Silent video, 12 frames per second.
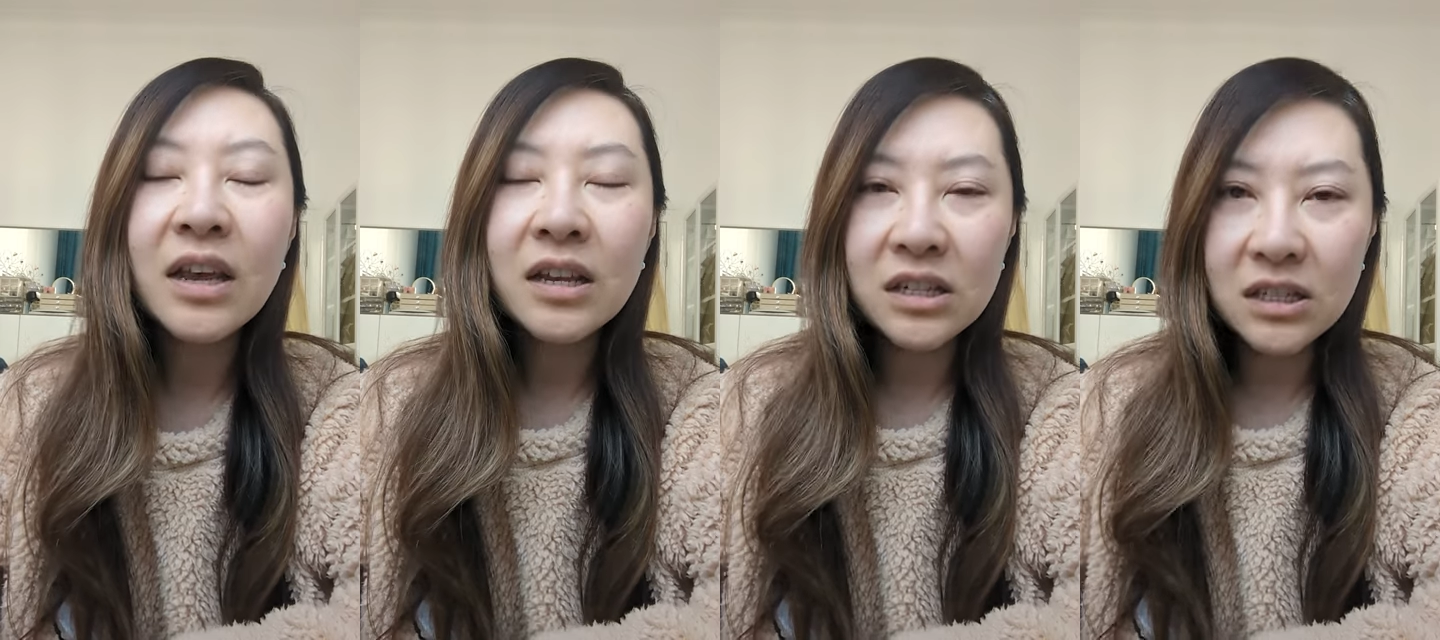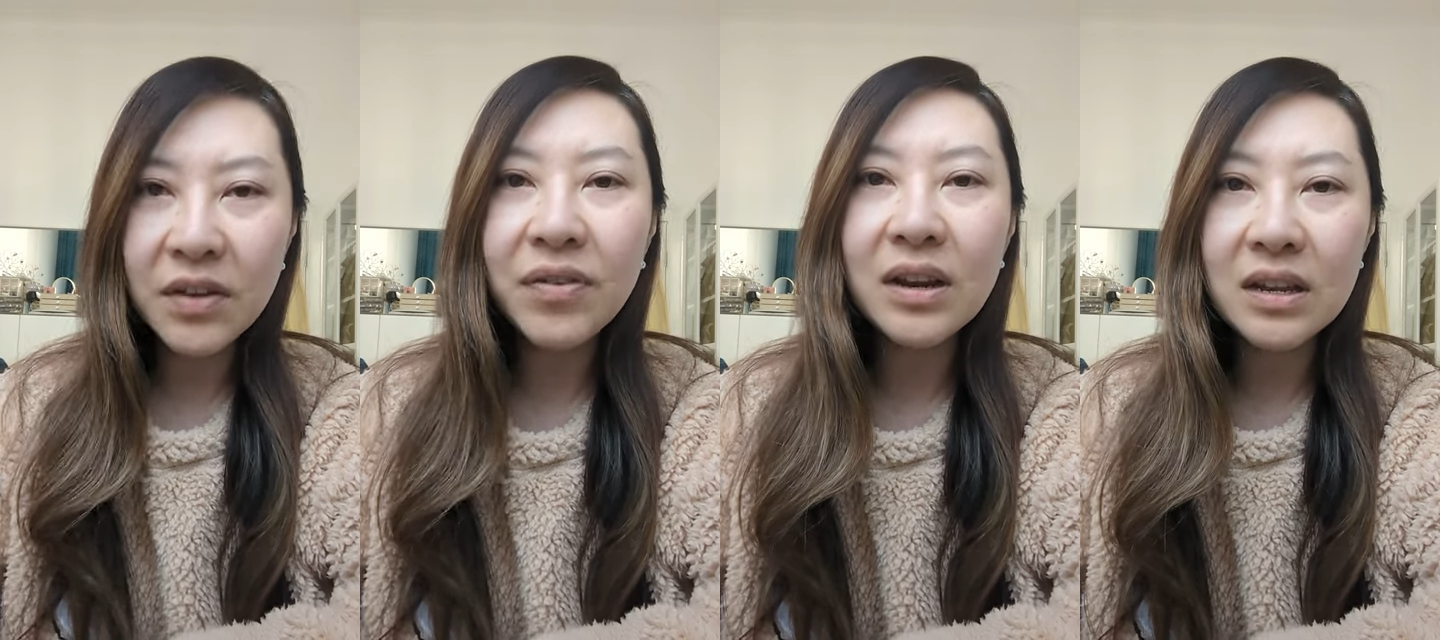she
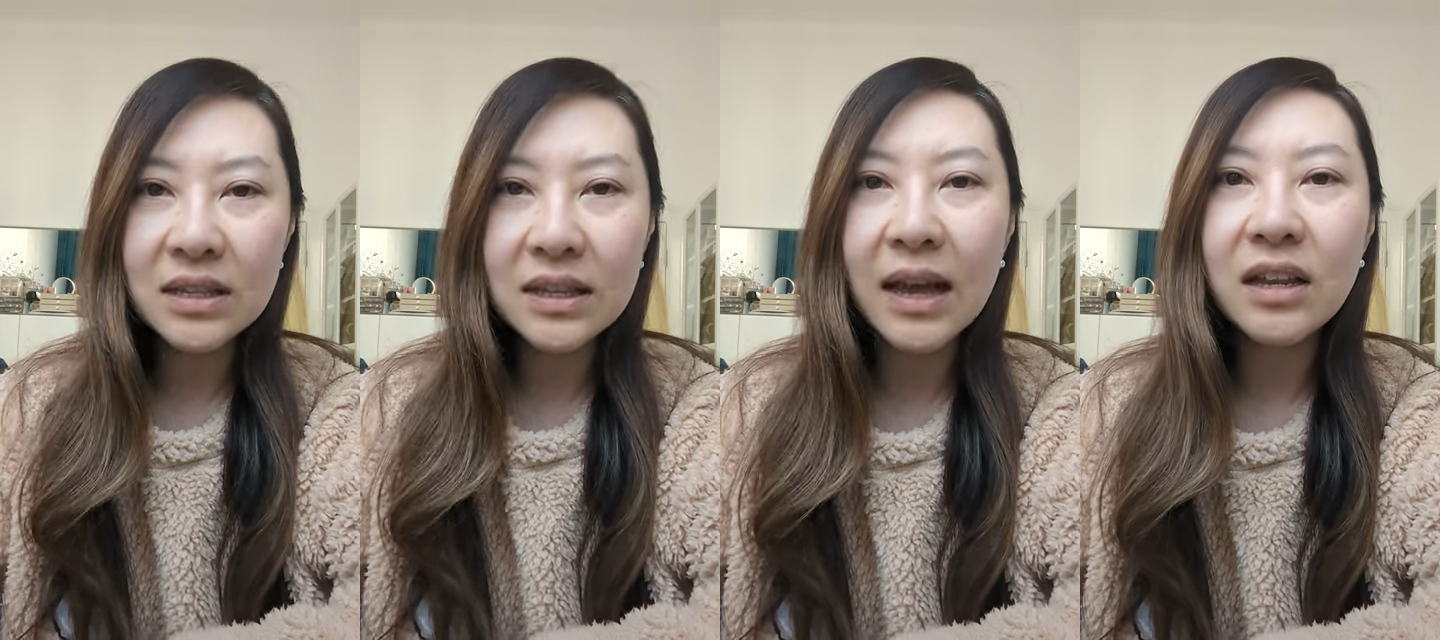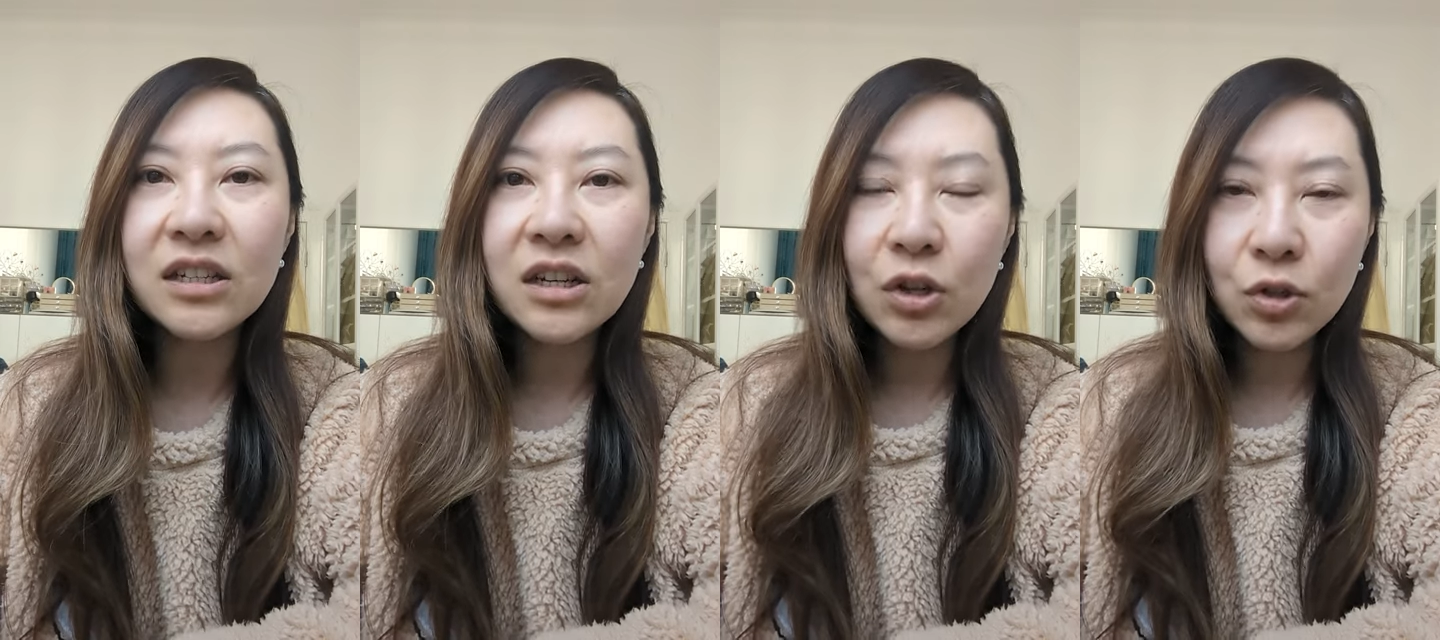definitely
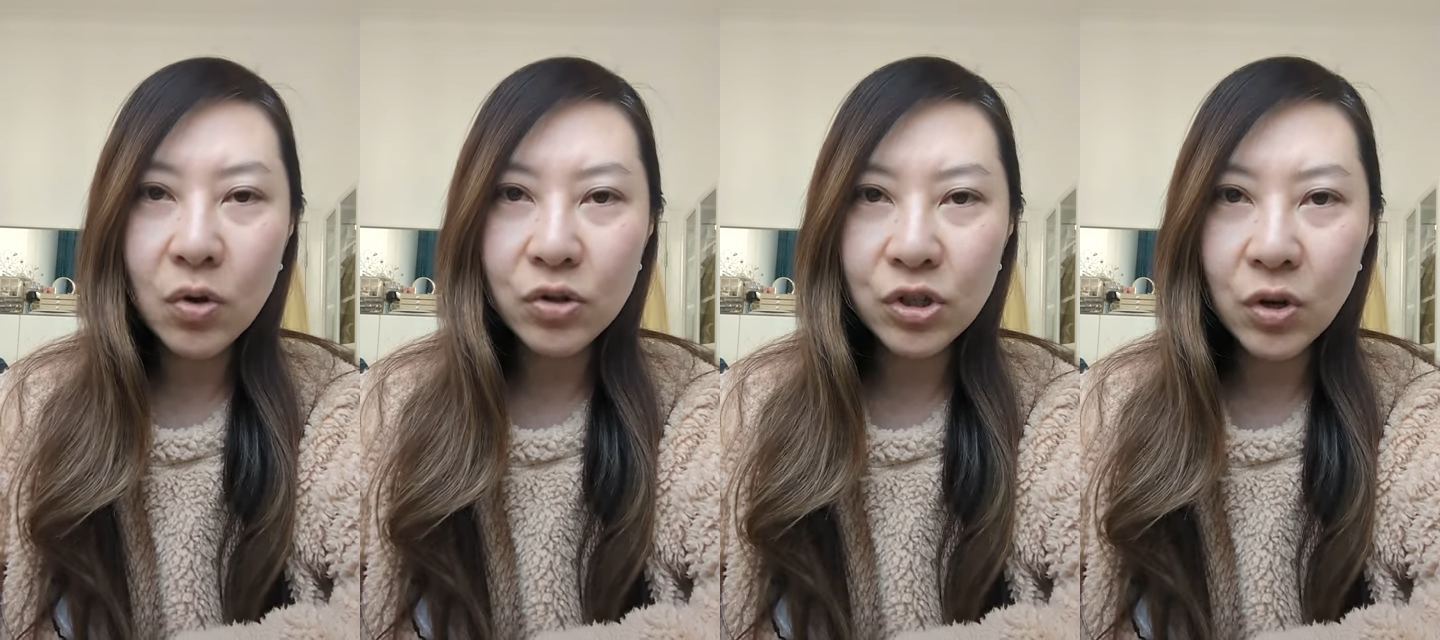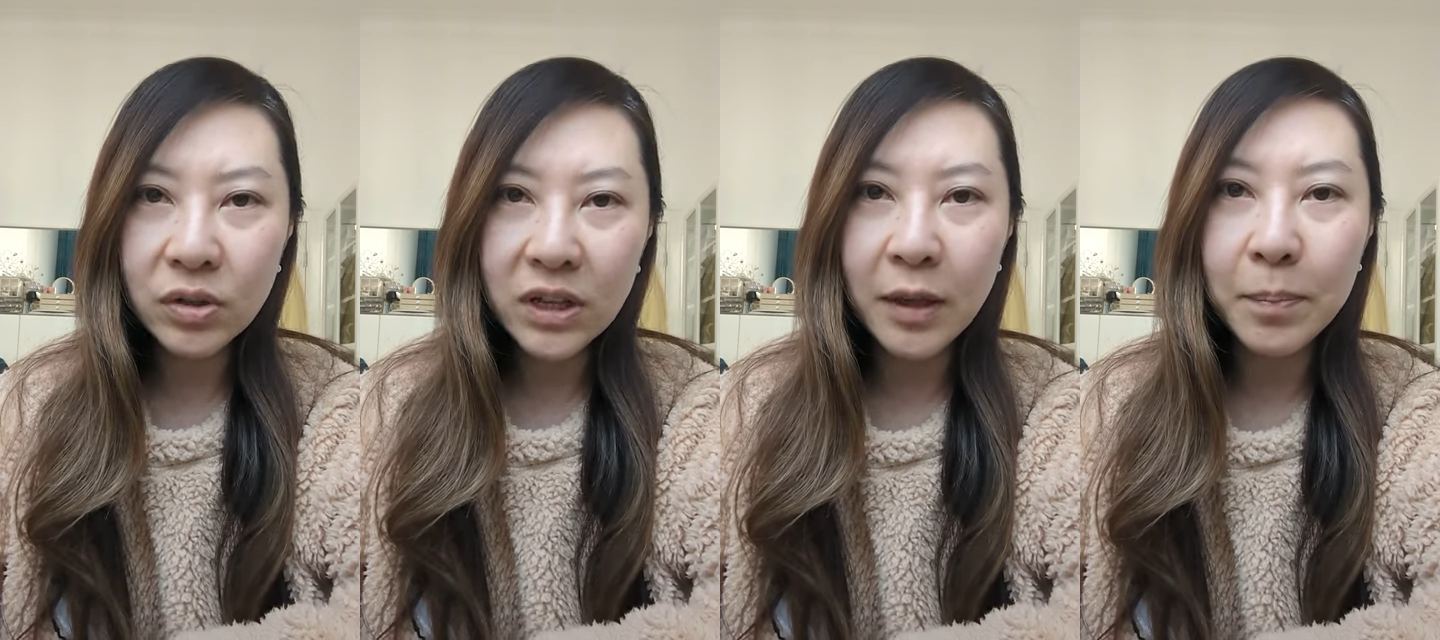said don't
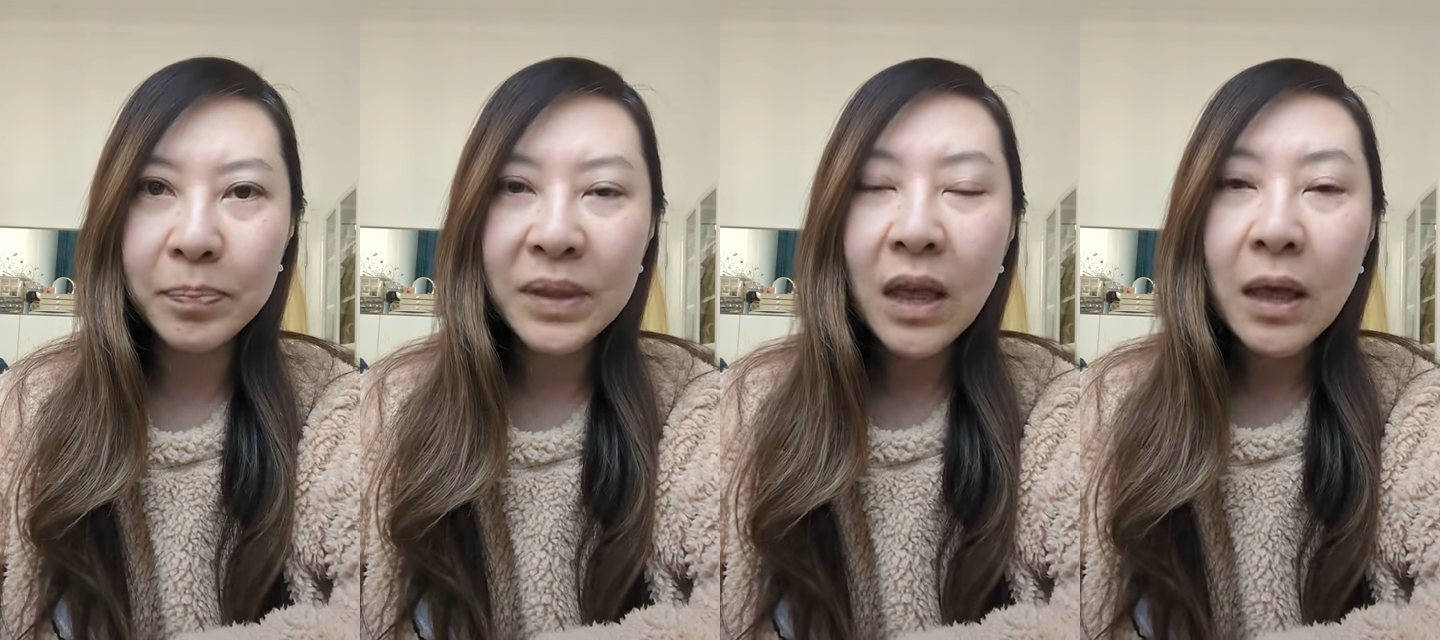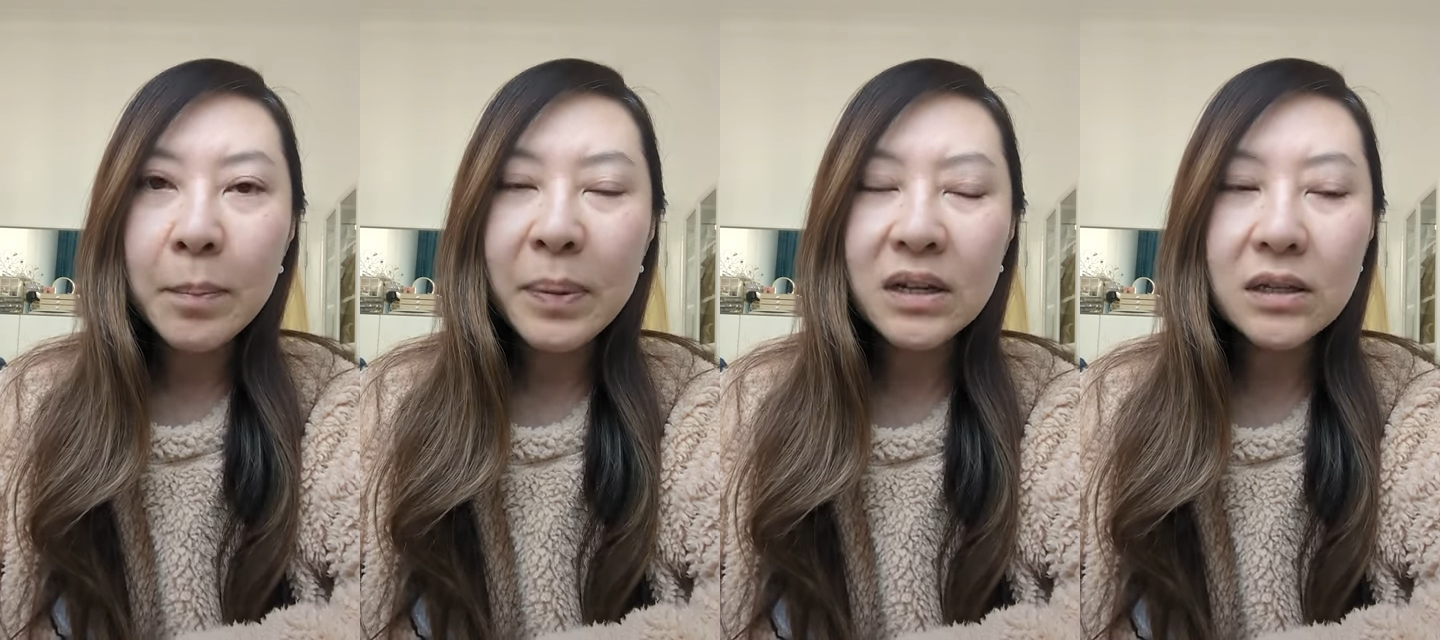shoot him
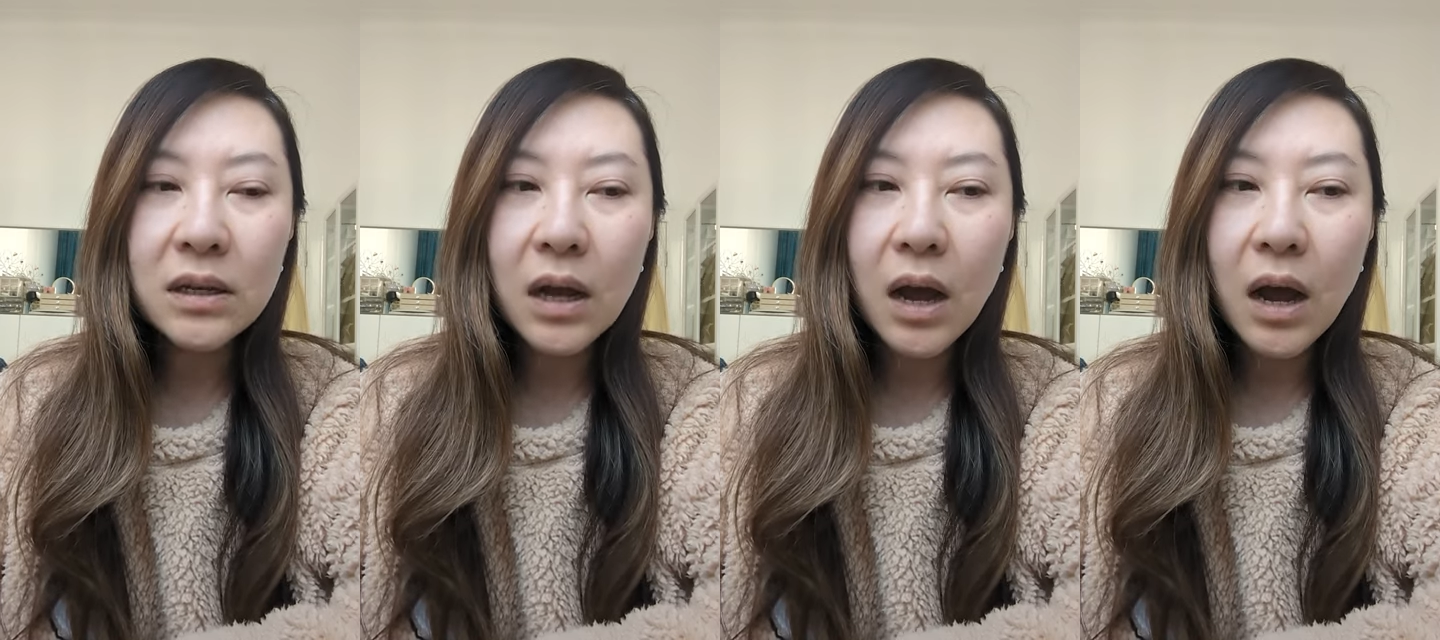but